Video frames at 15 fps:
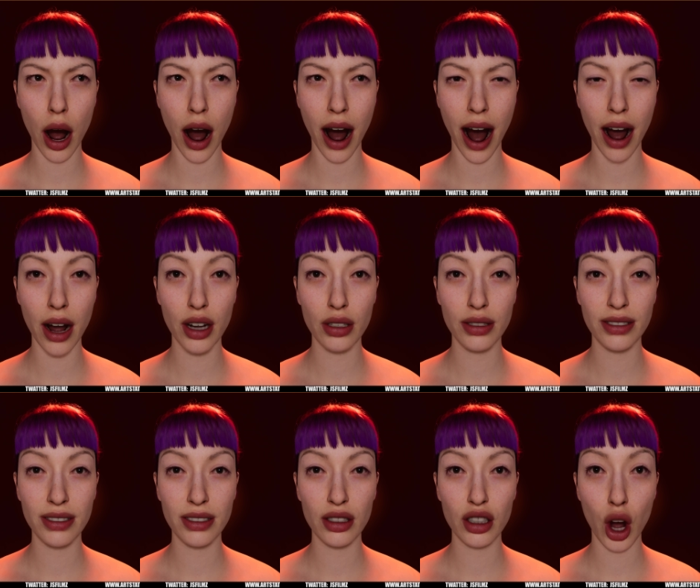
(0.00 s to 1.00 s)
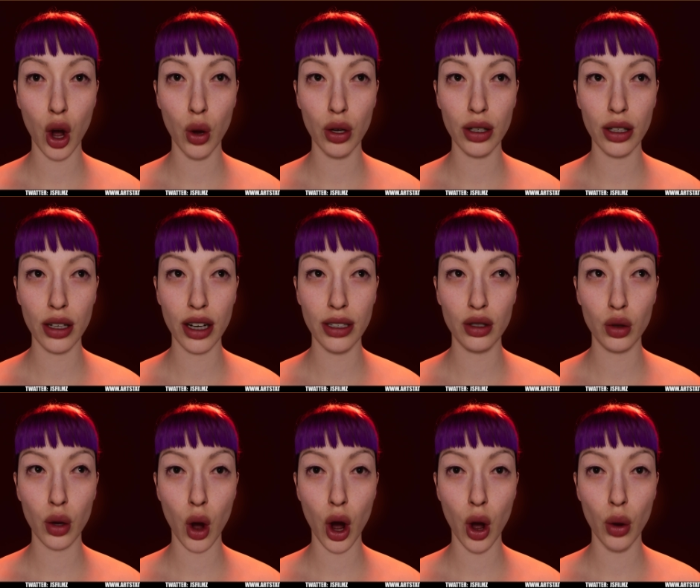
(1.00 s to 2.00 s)
and I'll see y'all in the next
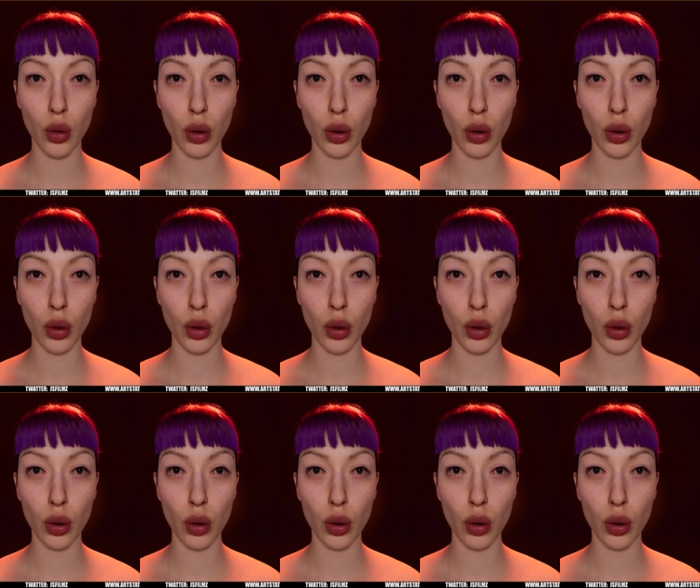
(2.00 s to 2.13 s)
one.